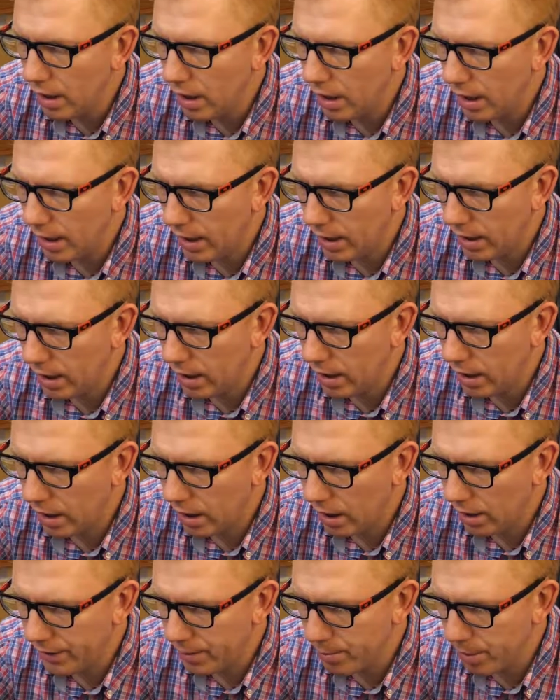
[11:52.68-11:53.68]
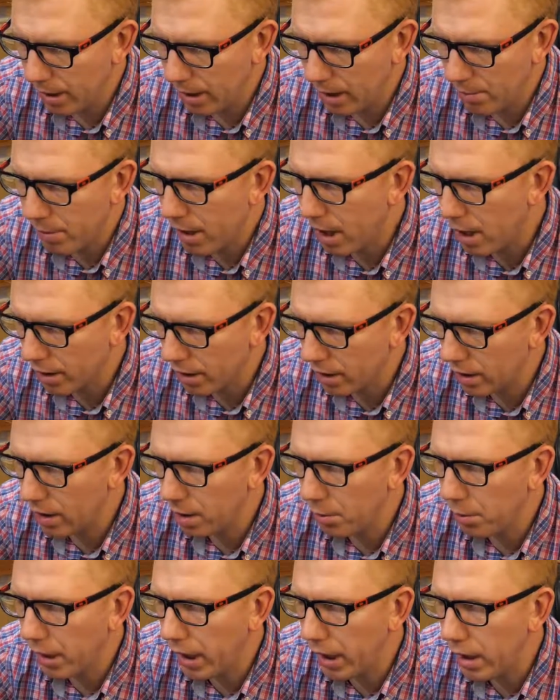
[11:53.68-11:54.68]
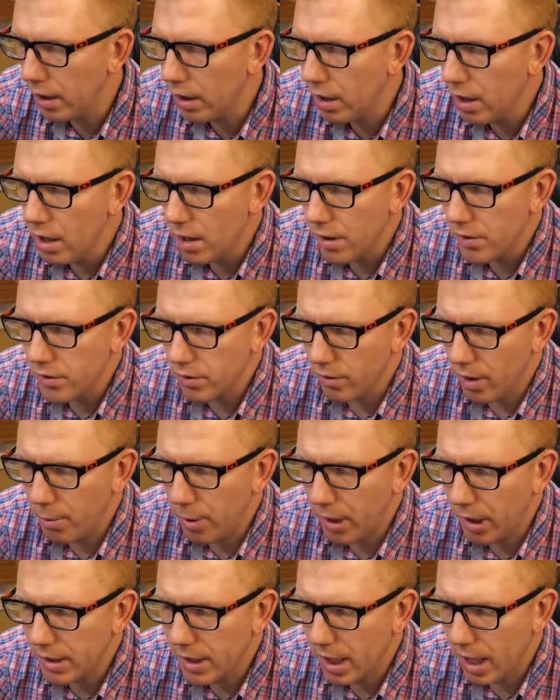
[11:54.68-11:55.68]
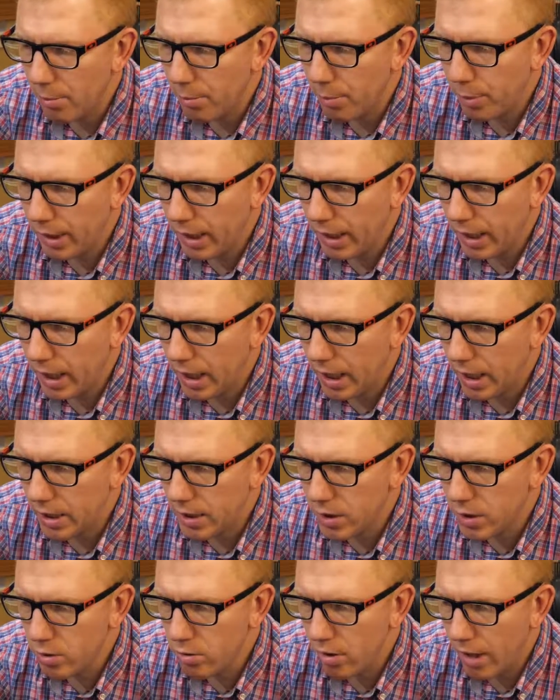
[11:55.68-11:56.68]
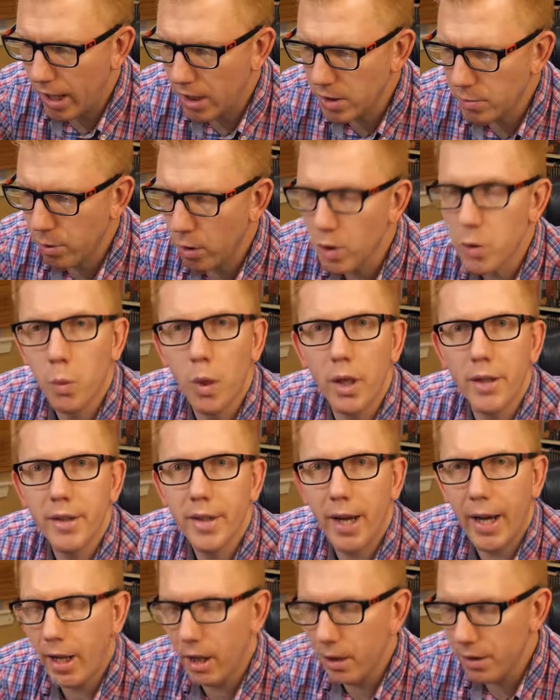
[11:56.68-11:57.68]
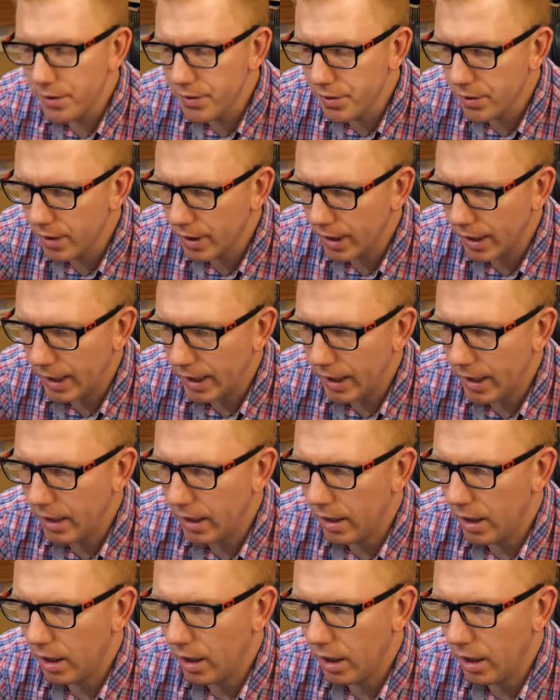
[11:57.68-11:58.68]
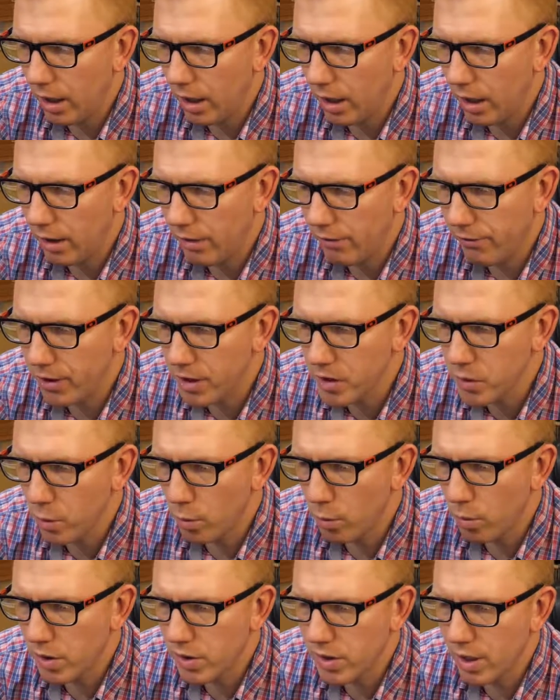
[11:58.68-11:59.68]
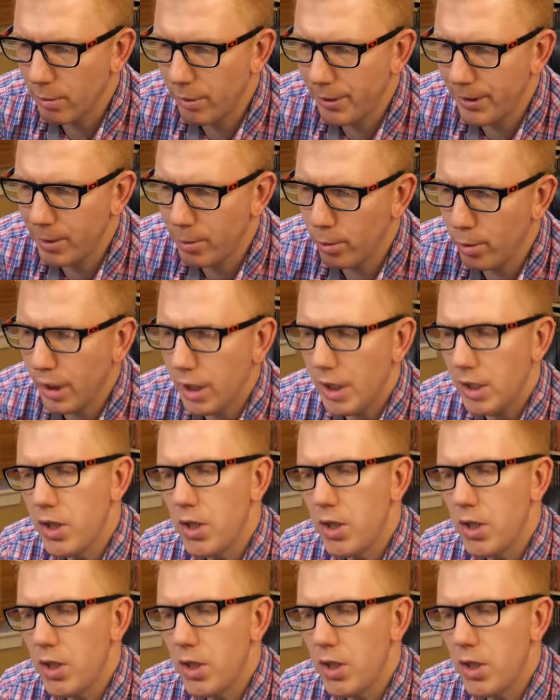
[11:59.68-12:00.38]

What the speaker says: and ultimately a bargain in a way. So I picked up 2 Xbox One titles, and the first one was WWE